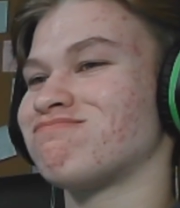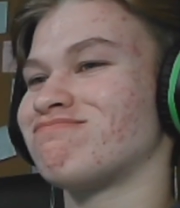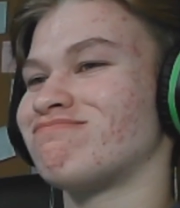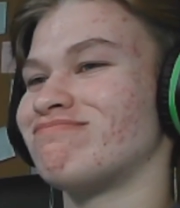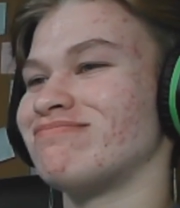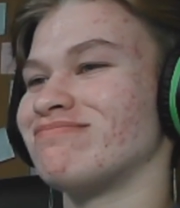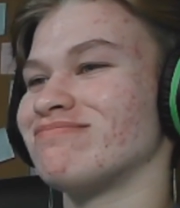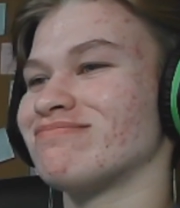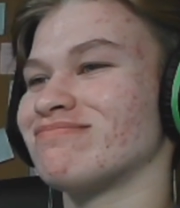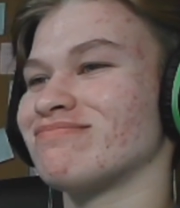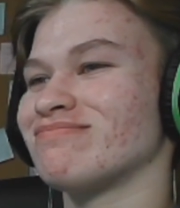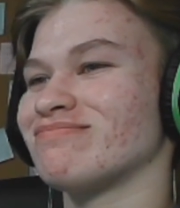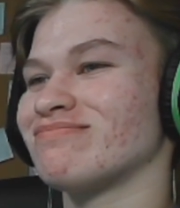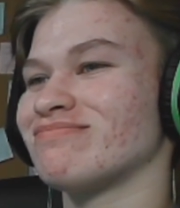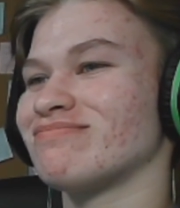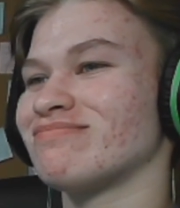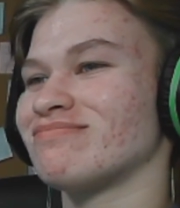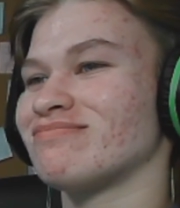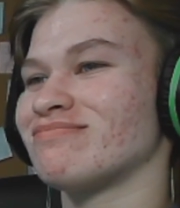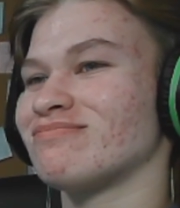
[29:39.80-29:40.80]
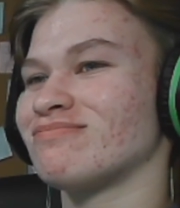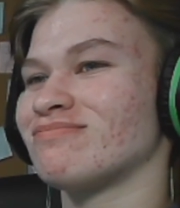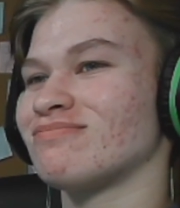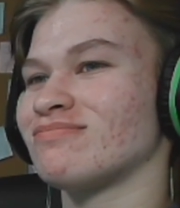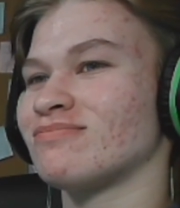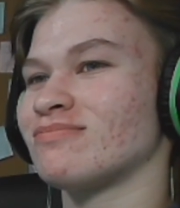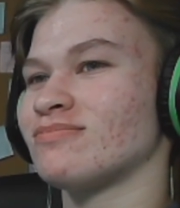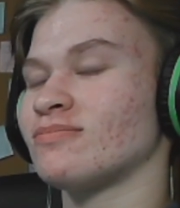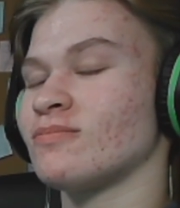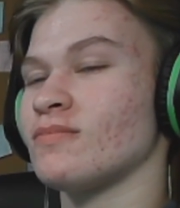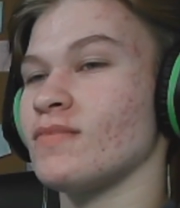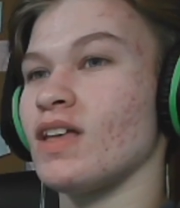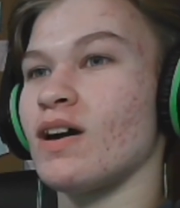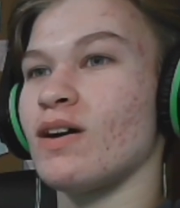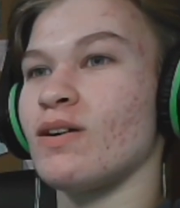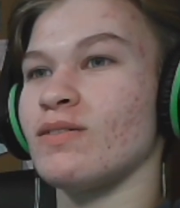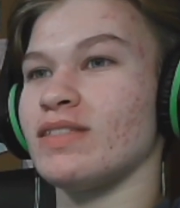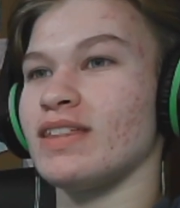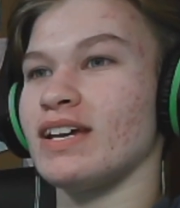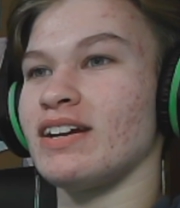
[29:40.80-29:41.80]
oh, yeah. None of us will. Oh,
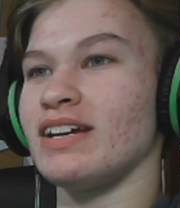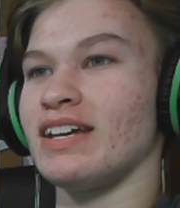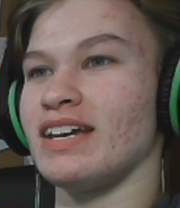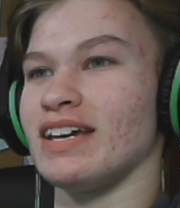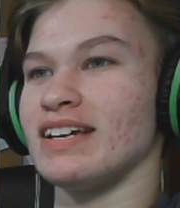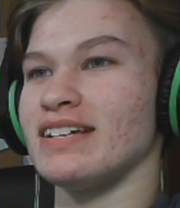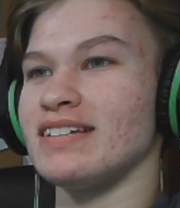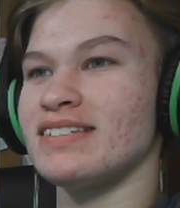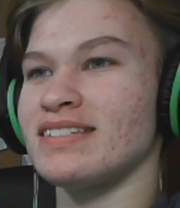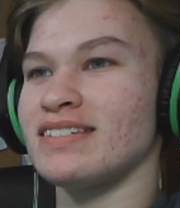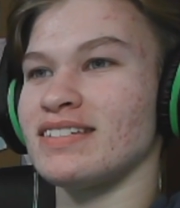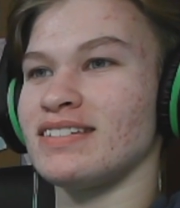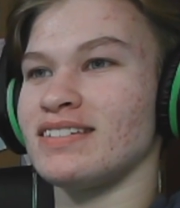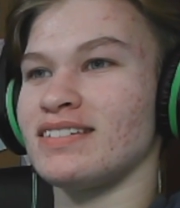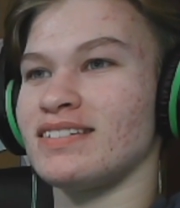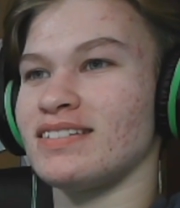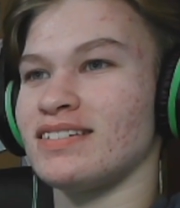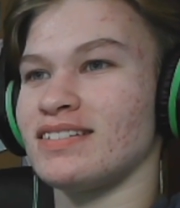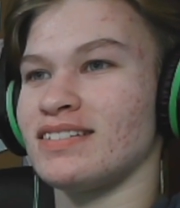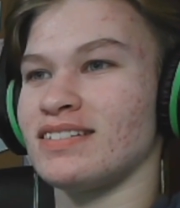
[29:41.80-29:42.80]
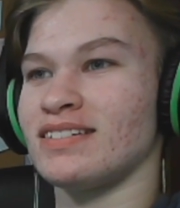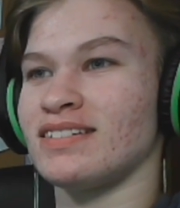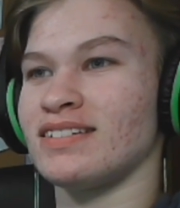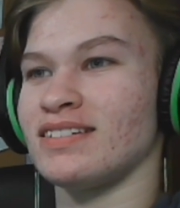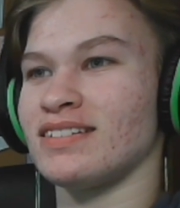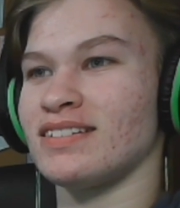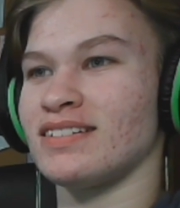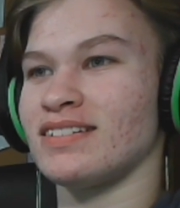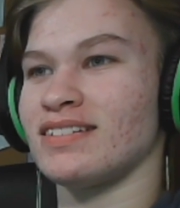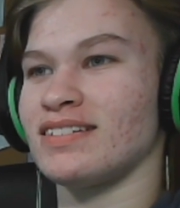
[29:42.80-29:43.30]
there he is. You're back.